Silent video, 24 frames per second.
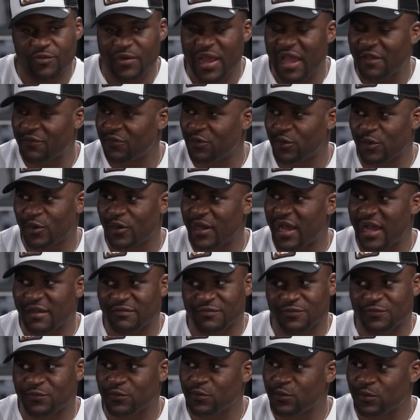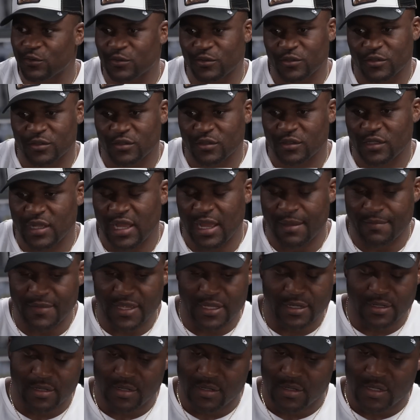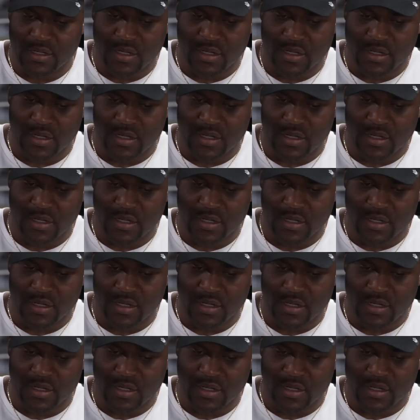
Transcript: raft you don't have food. I mean,